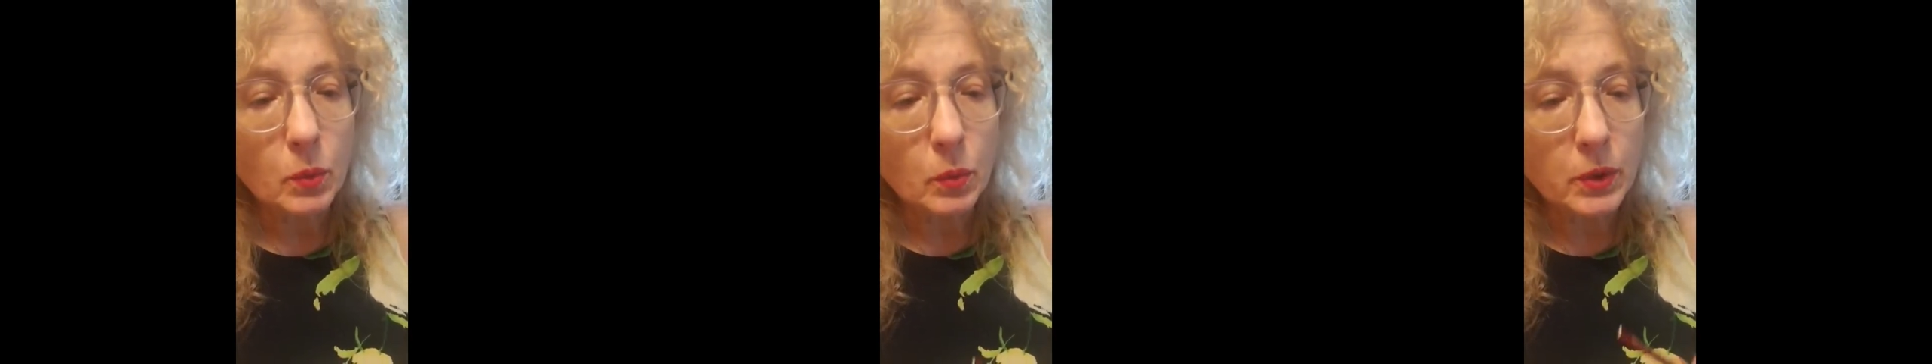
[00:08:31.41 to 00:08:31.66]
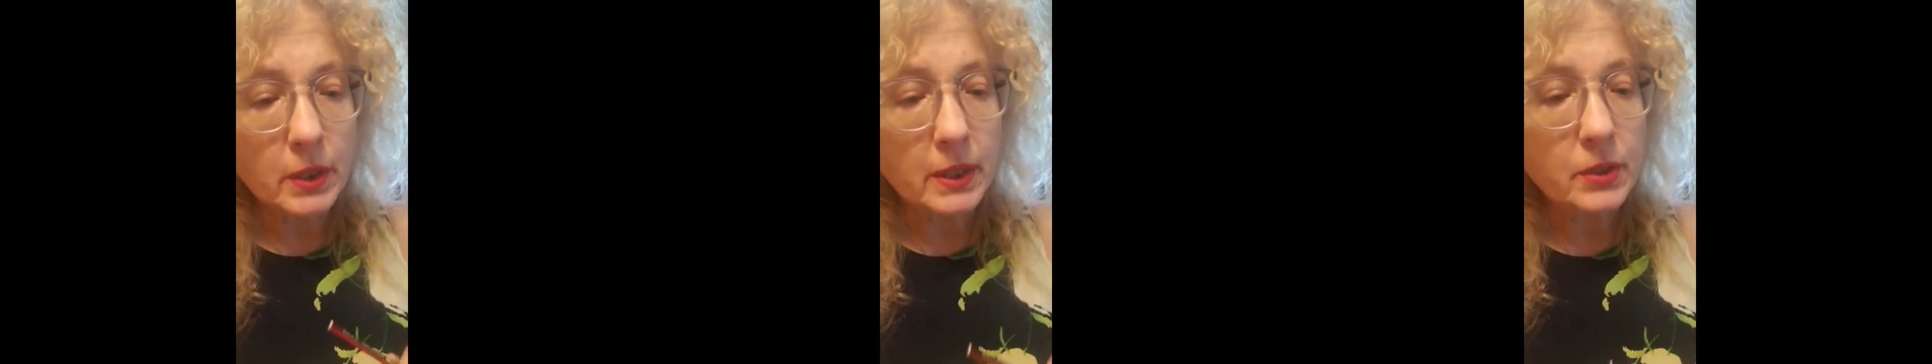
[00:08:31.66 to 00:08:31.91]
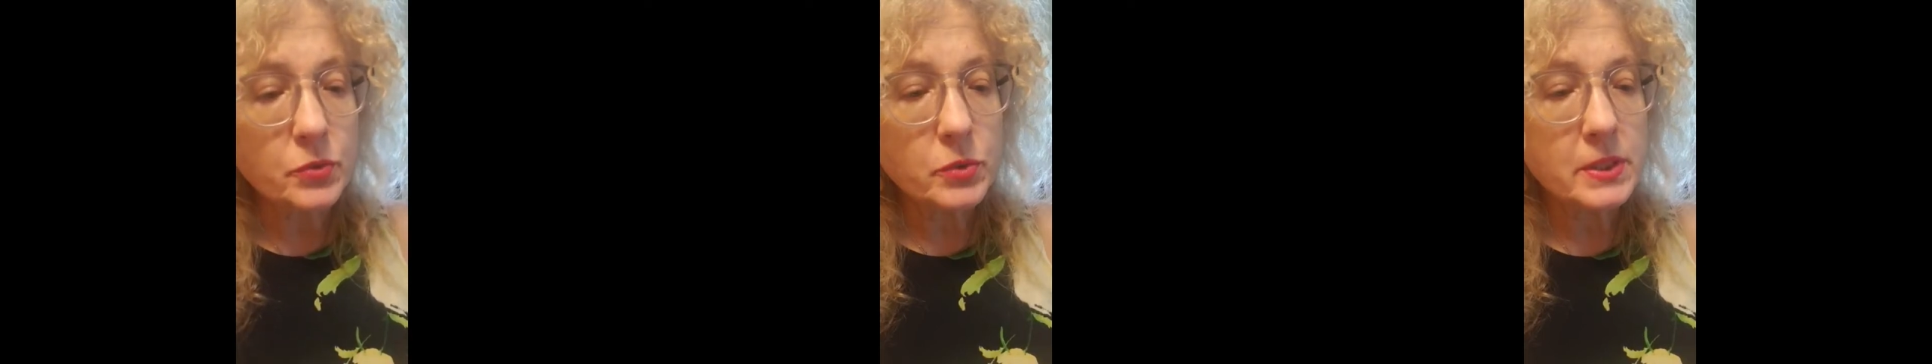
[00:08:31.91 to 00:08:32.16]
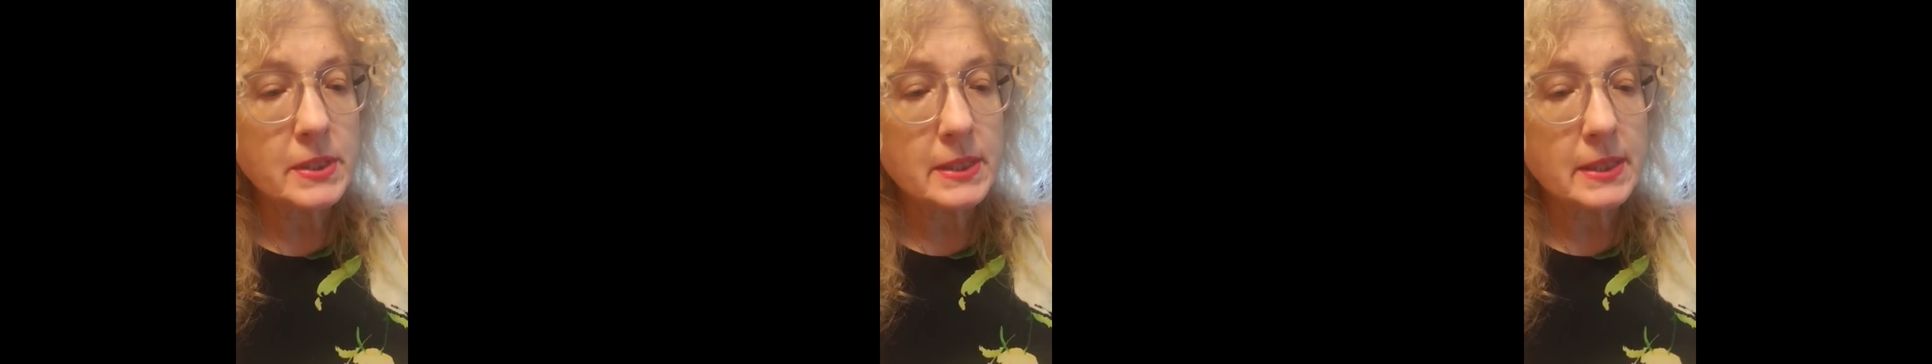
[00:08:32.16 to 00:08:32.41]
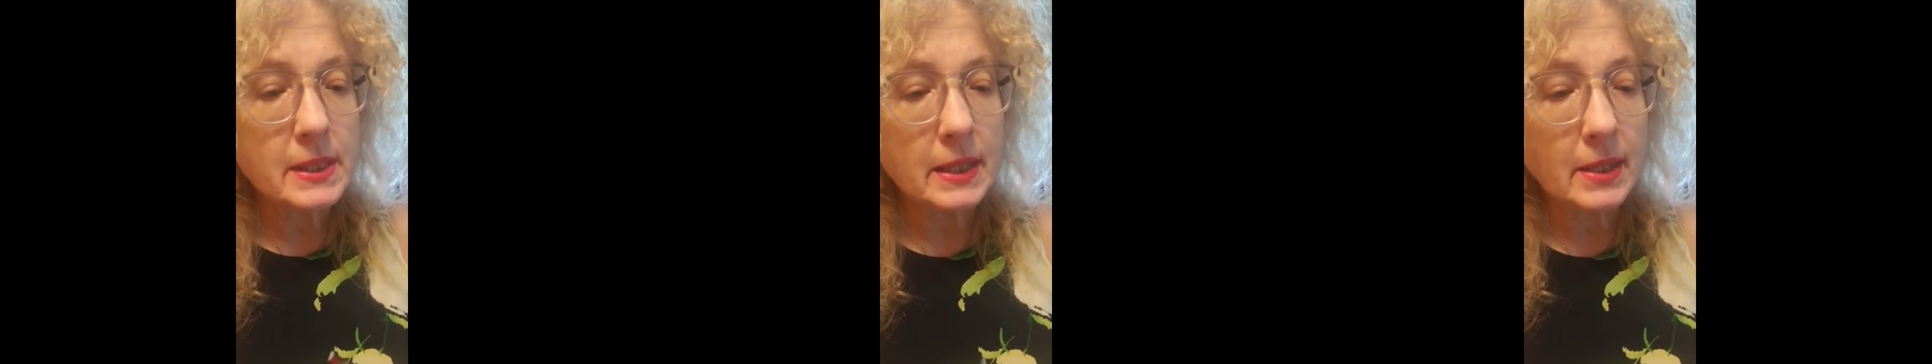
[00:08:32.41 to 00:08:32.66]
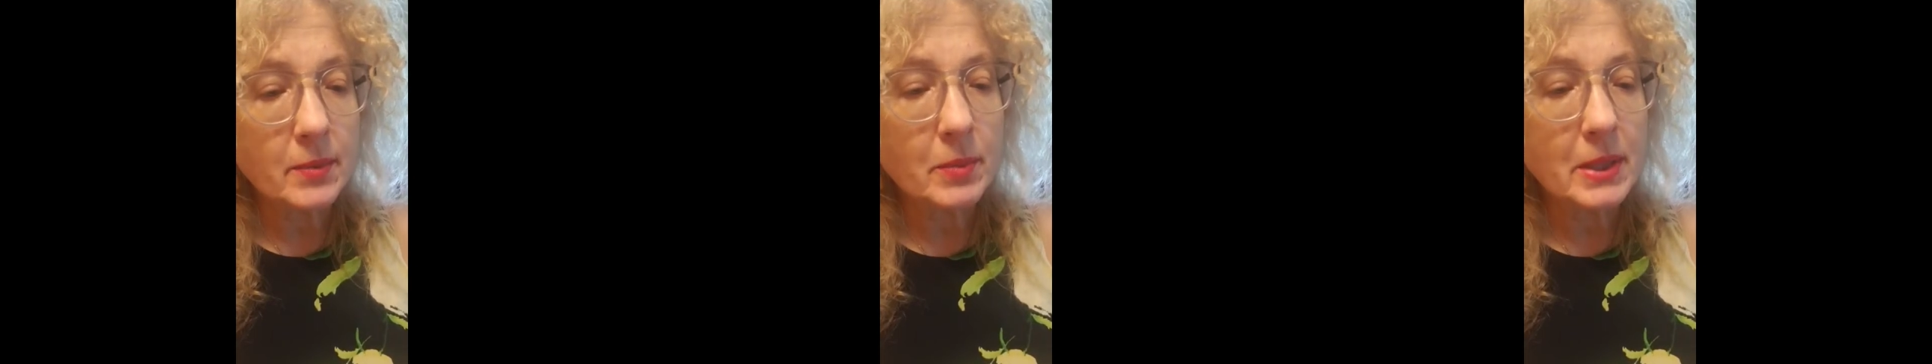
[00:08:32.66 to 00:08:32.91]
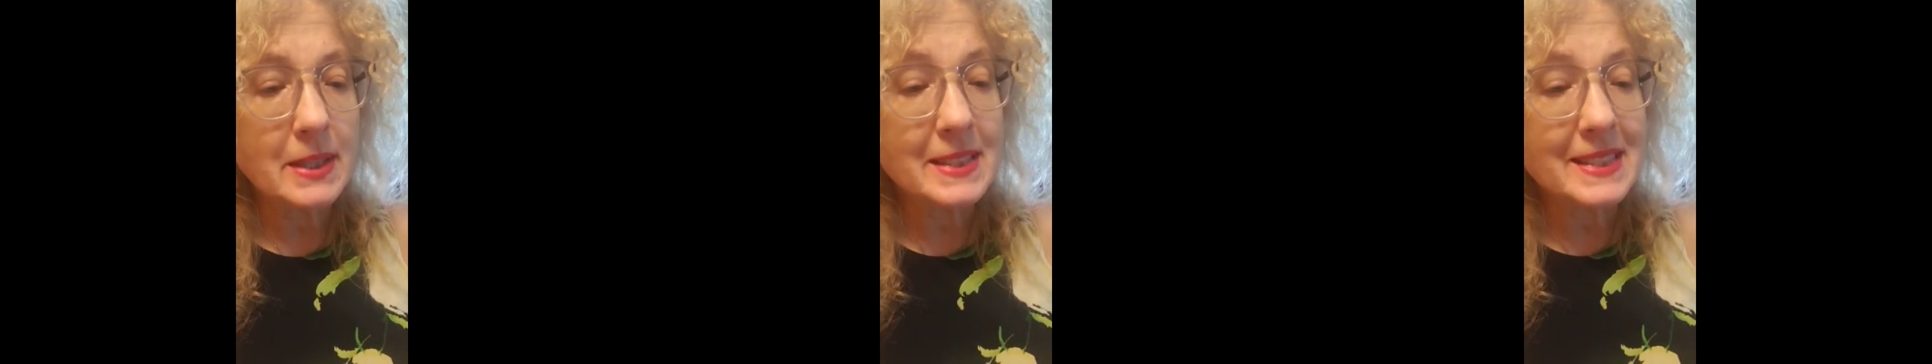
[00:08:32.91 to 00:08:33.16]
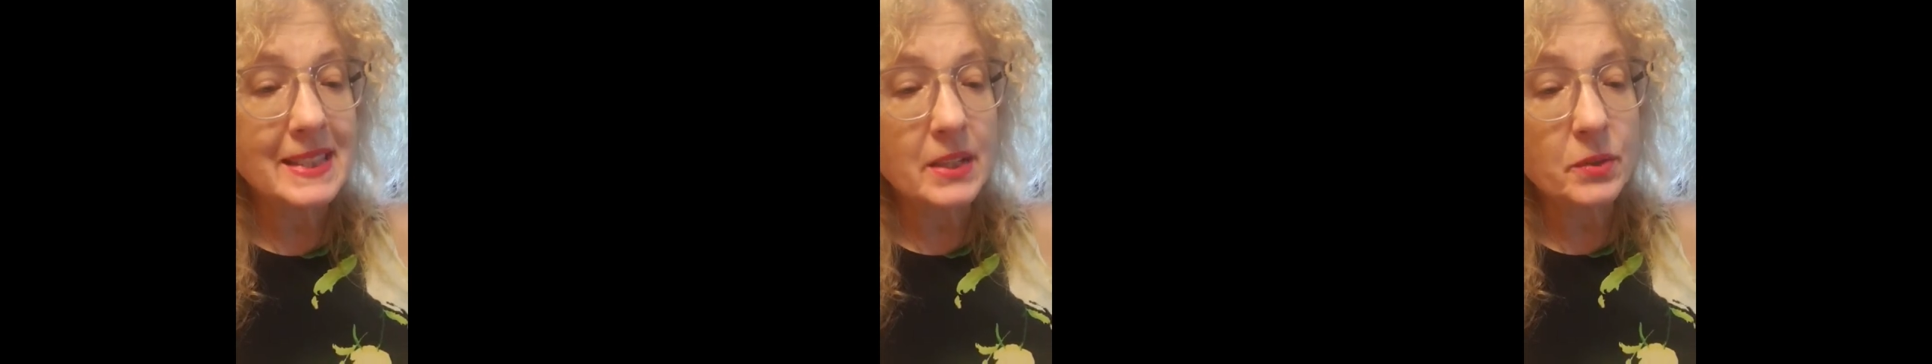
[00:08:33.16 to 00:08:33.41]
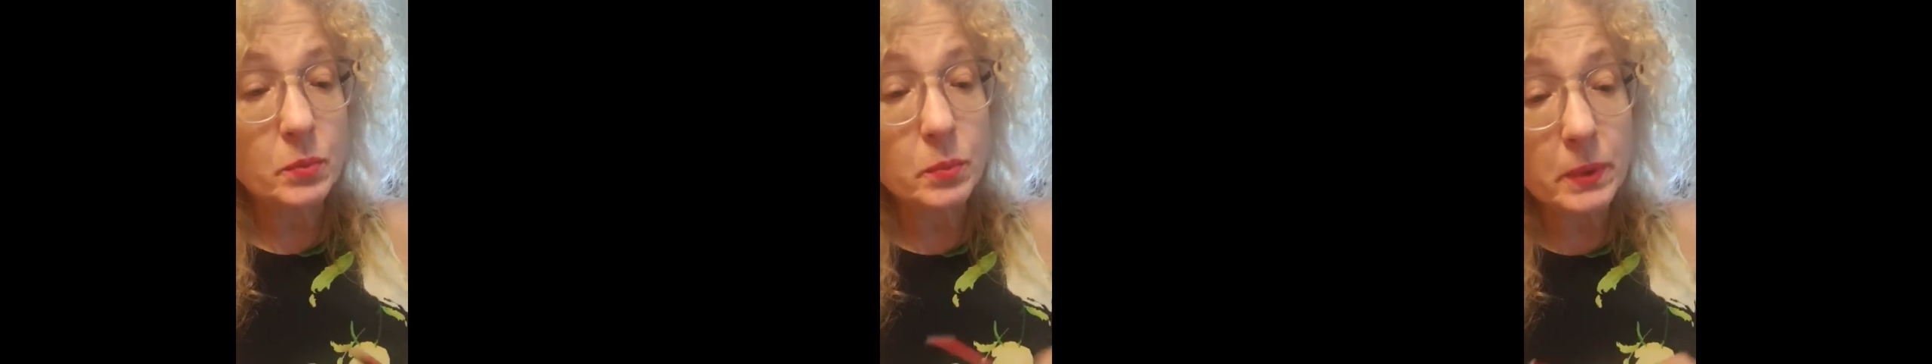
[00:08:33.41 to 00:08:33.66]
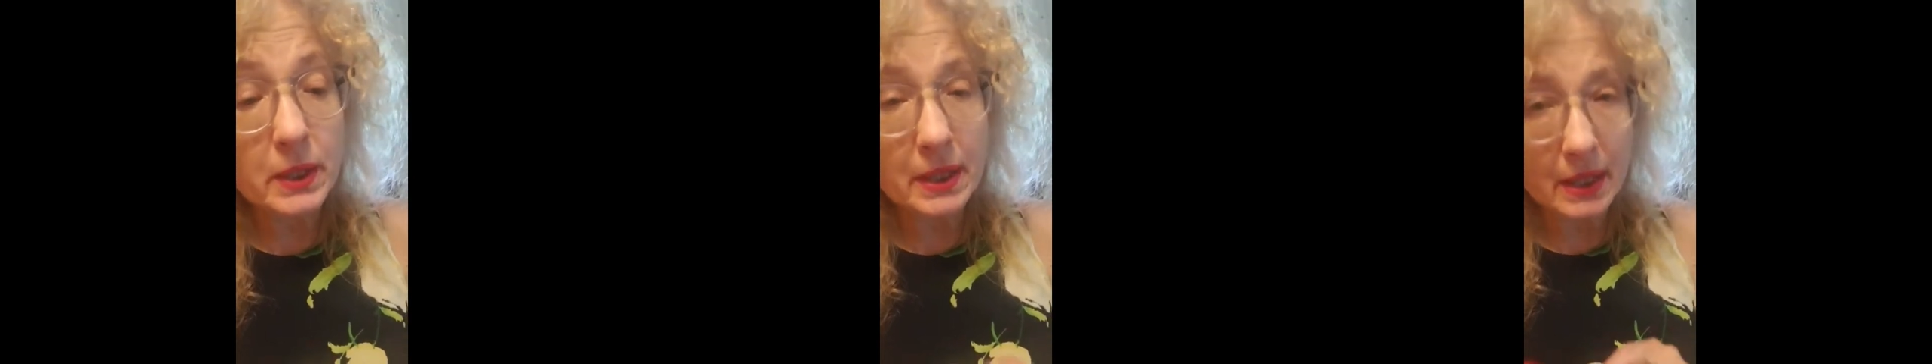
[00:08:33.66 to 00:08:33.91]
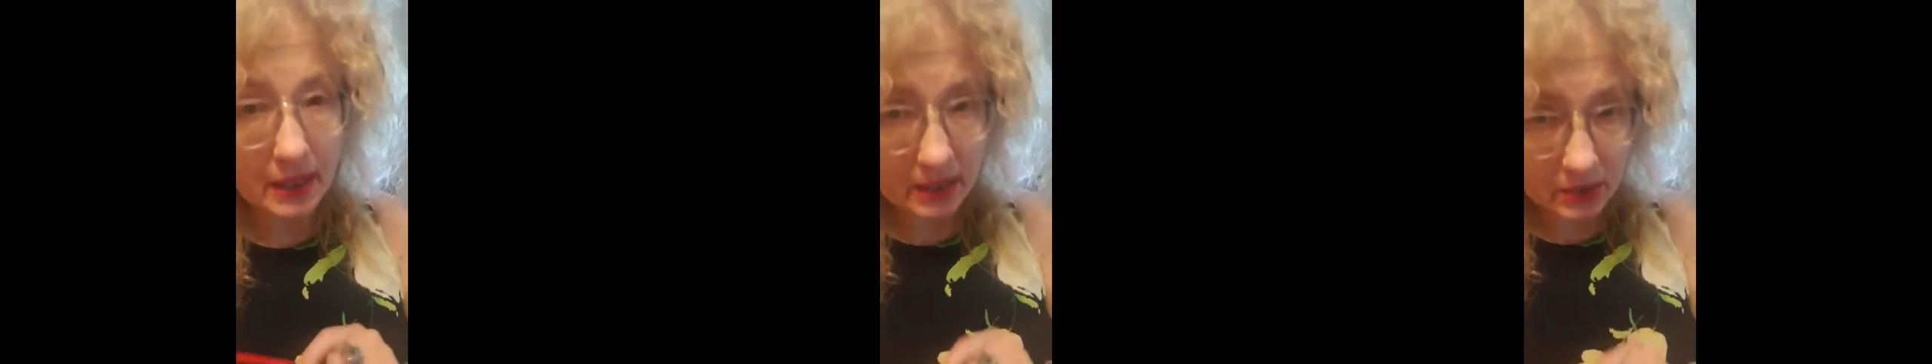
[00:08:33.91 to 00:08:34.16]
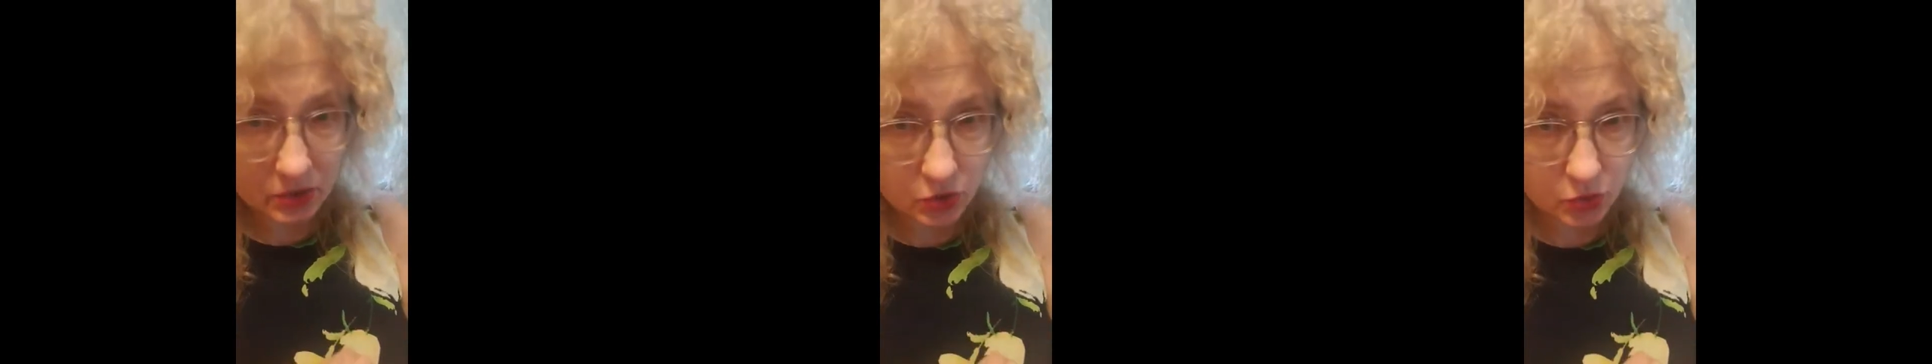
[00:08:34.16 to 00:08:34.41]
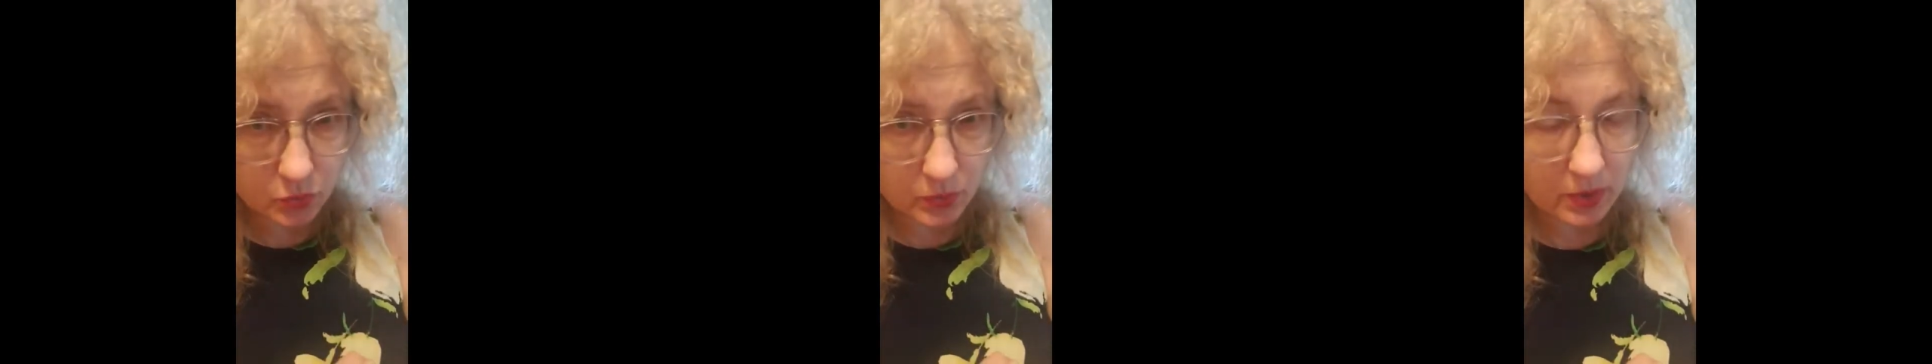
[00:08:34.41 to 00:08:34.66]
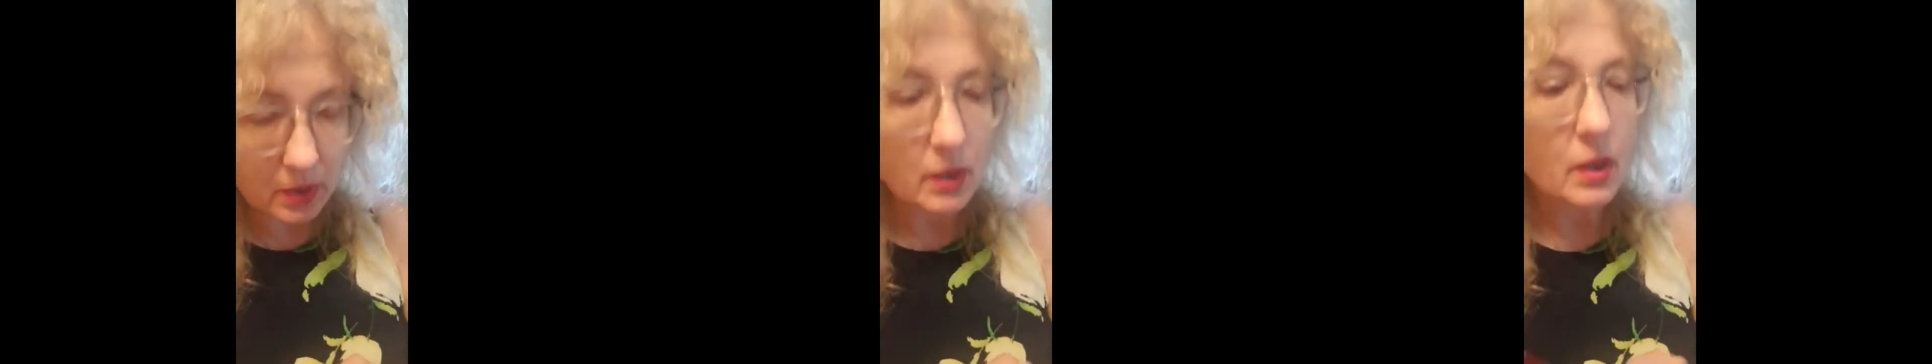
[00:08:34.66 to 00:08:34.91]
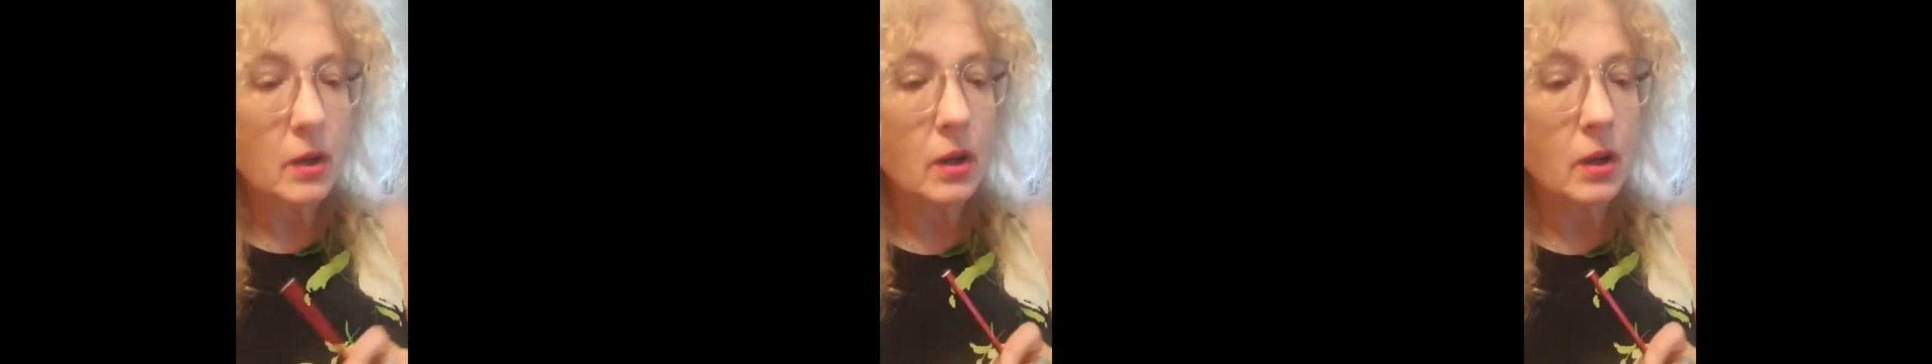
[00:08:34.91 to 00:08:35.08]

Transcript: what interests him is the re-entry